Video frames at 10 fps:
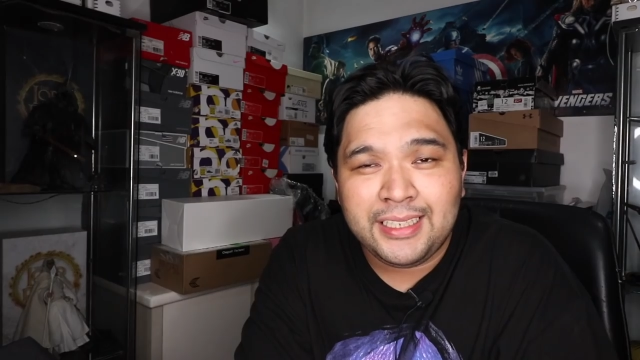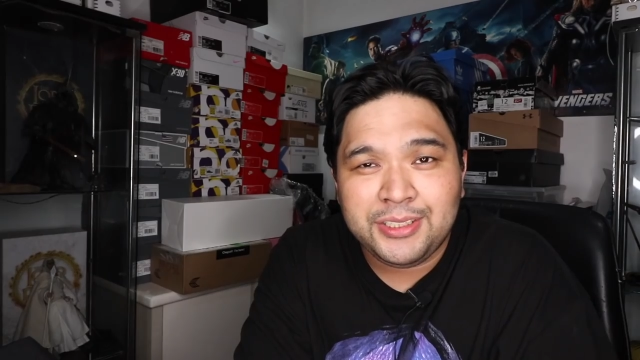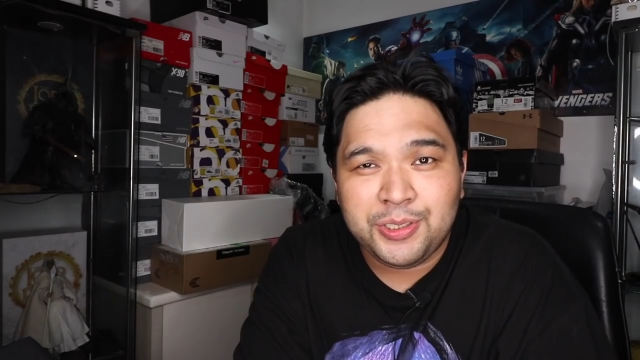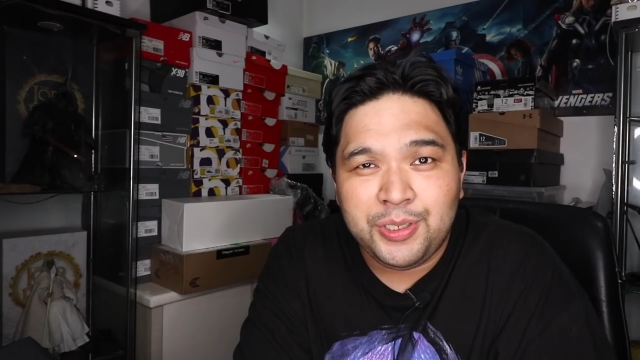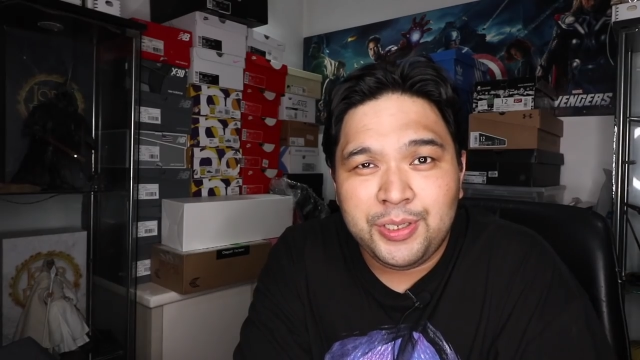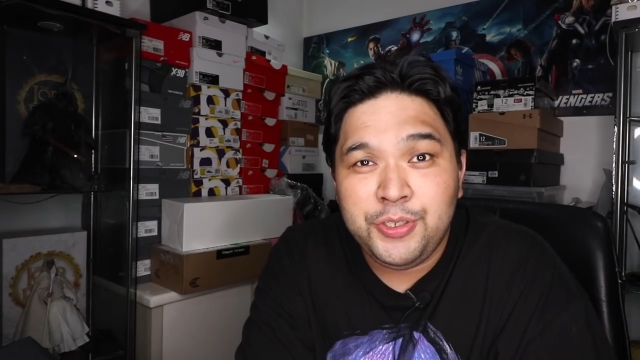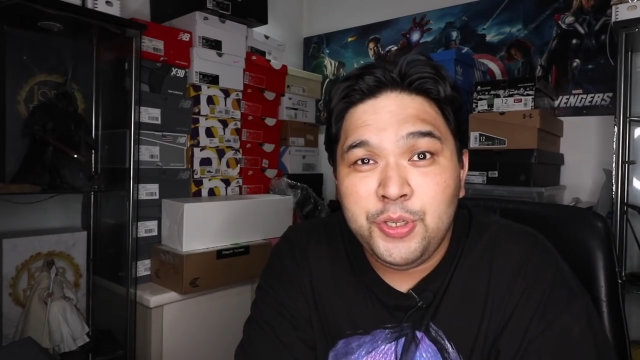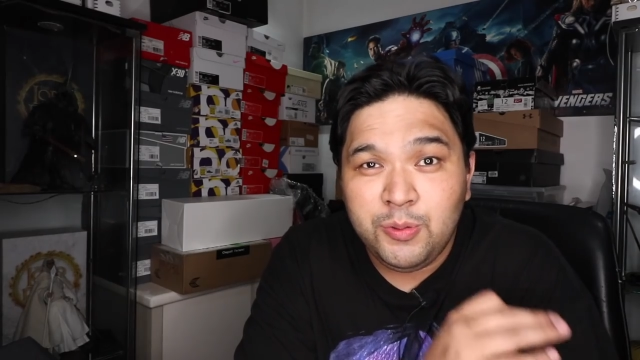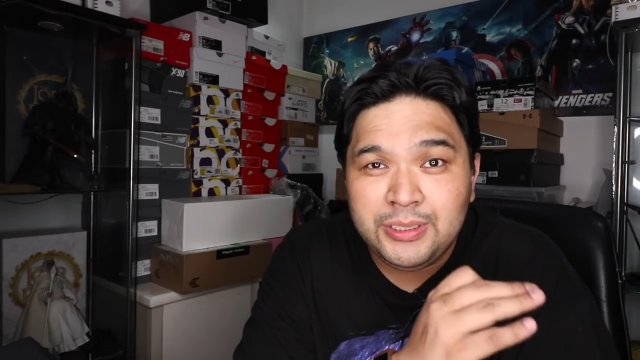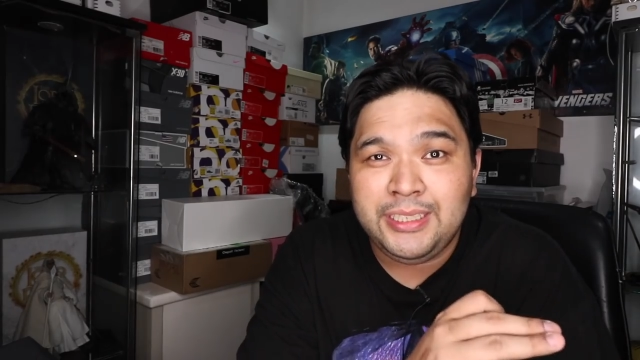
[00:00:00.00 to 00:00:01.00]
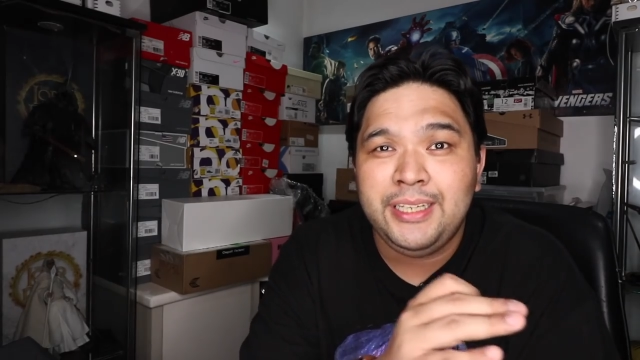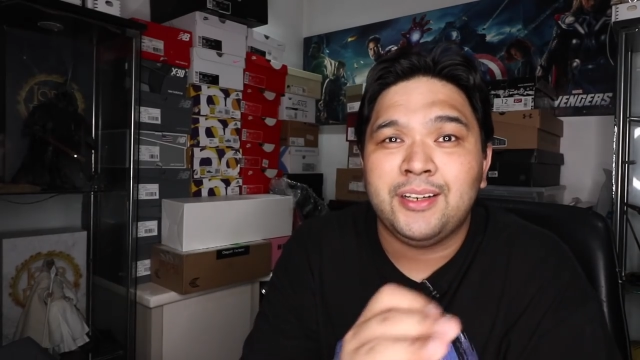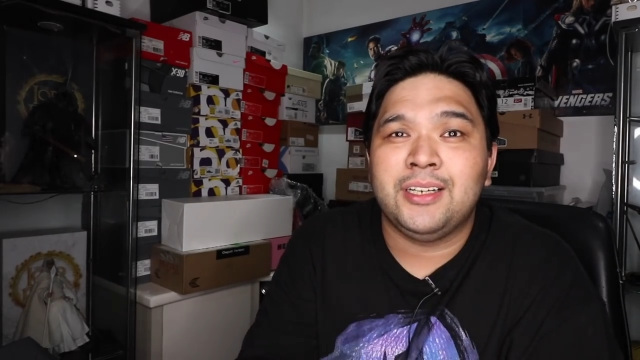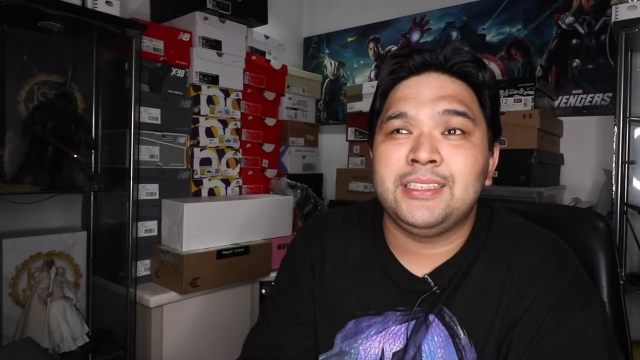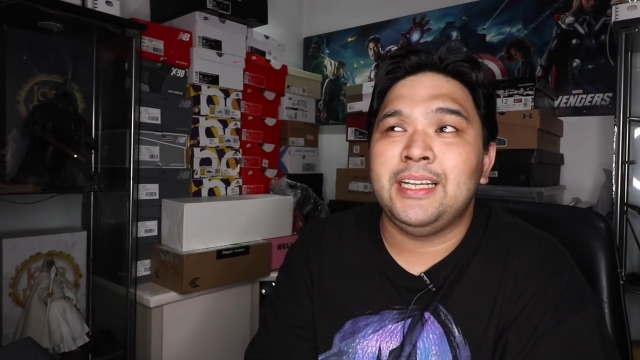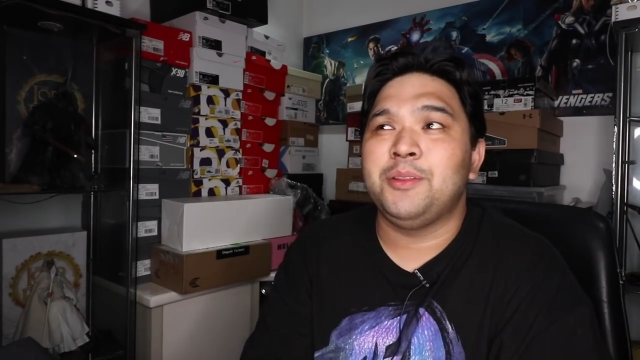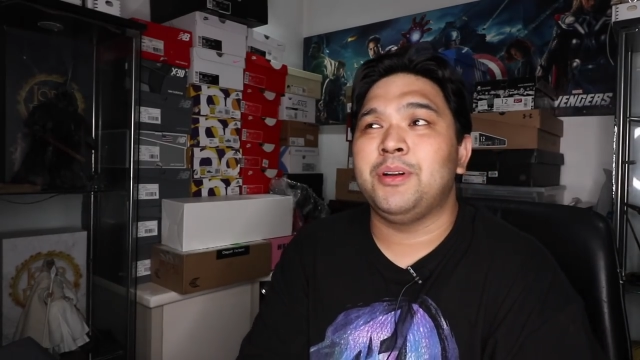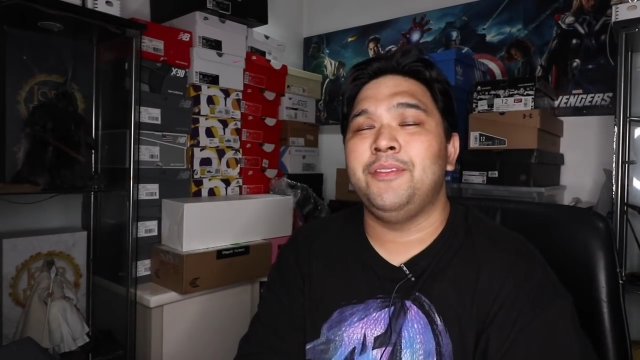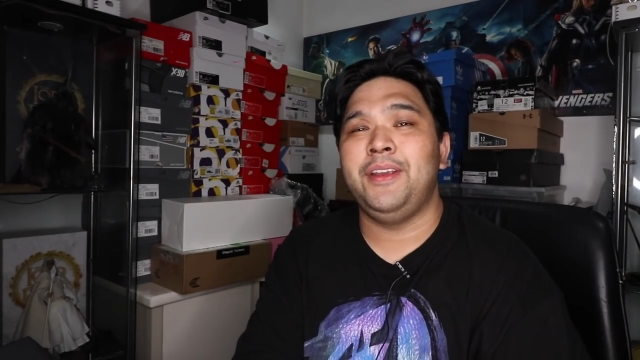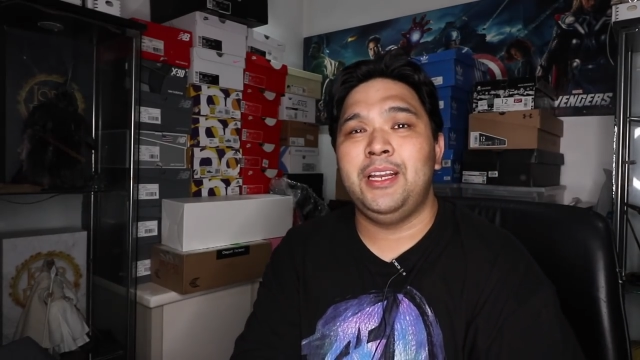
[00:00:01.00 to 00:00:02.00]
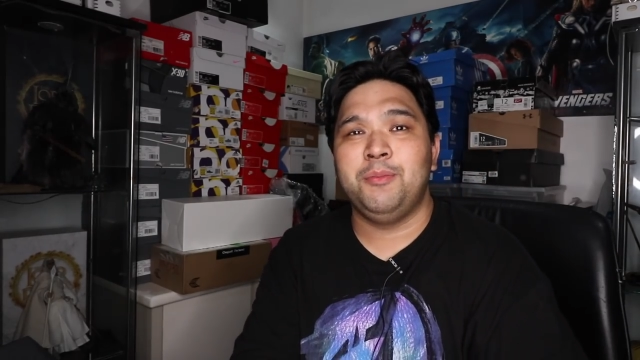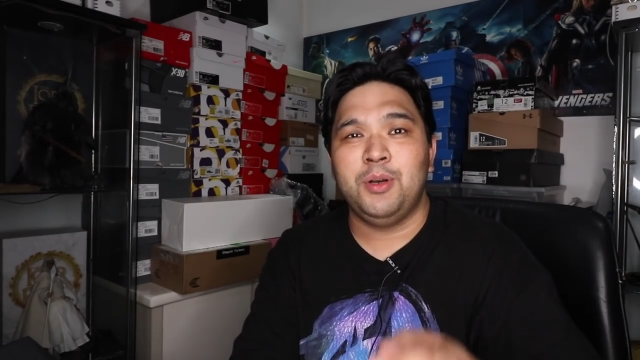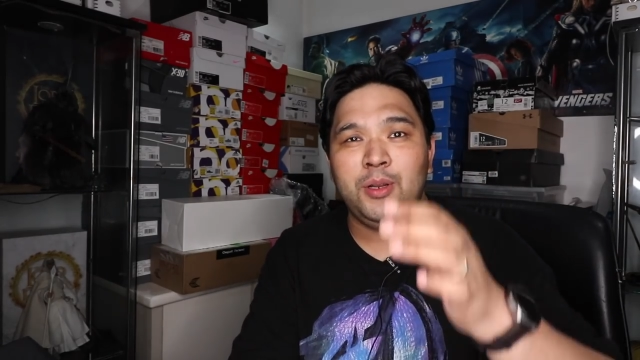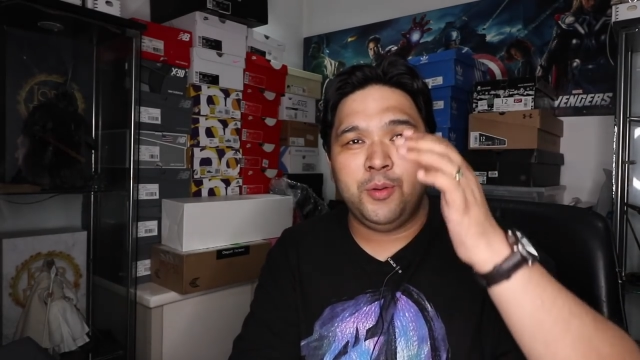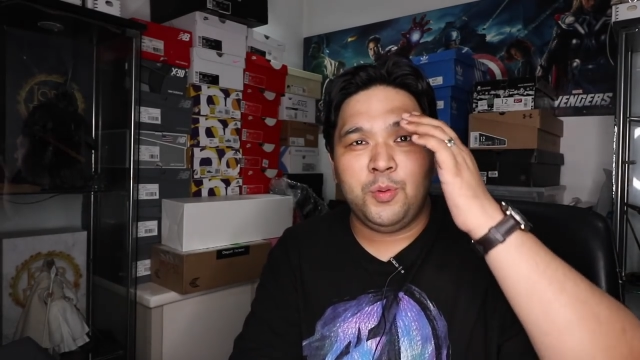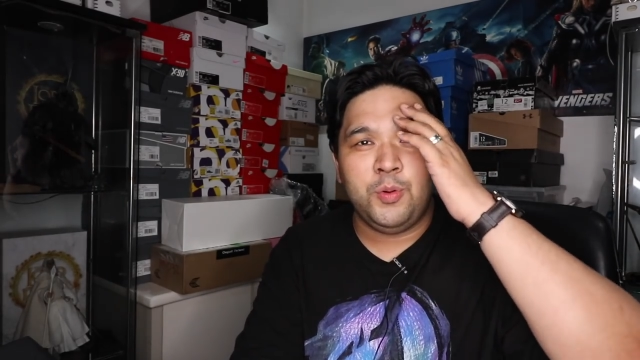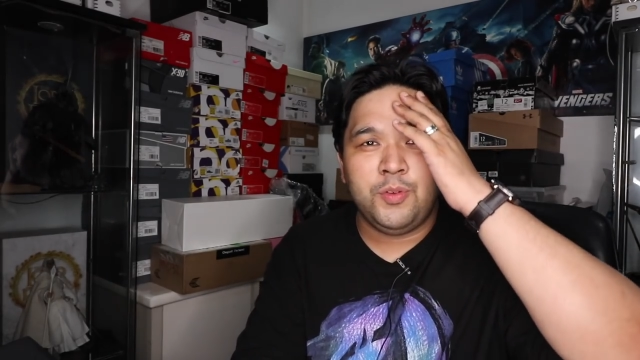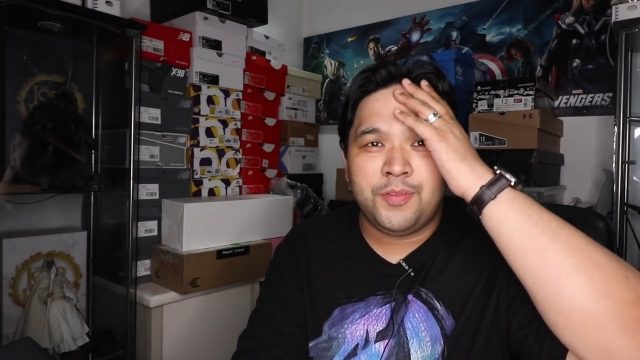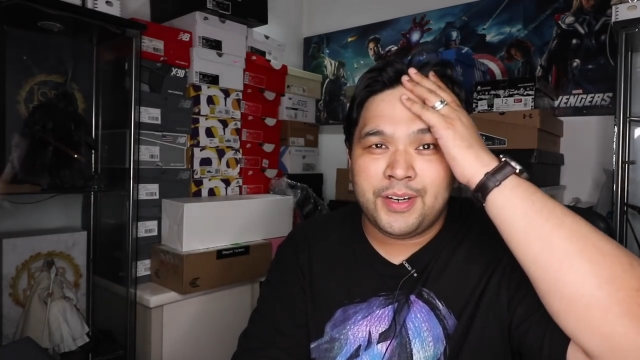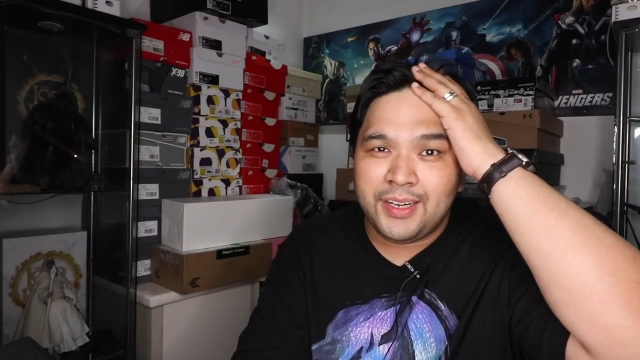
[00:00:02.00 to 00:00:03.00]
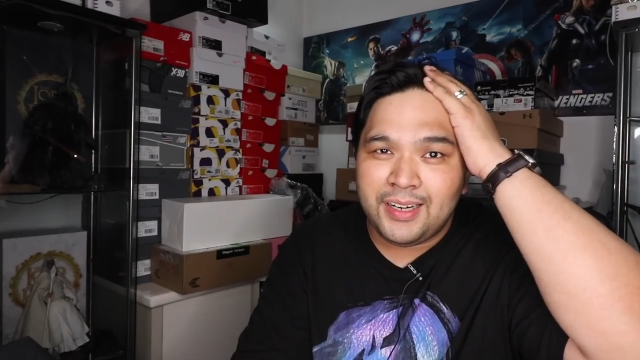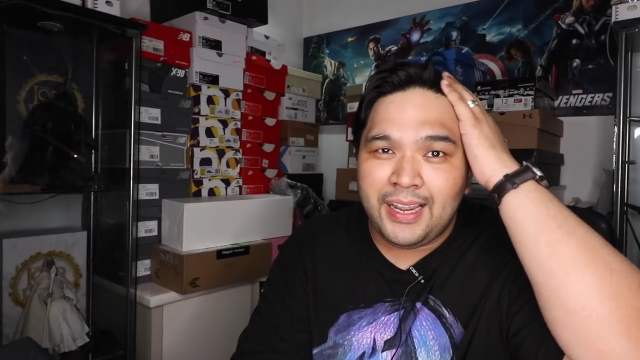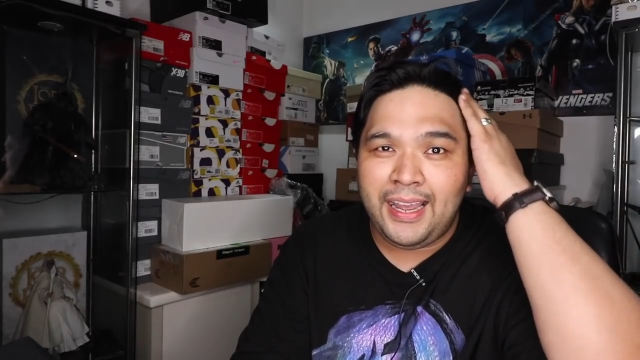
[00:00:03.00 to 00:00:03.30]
I saw, new sneakers that were available over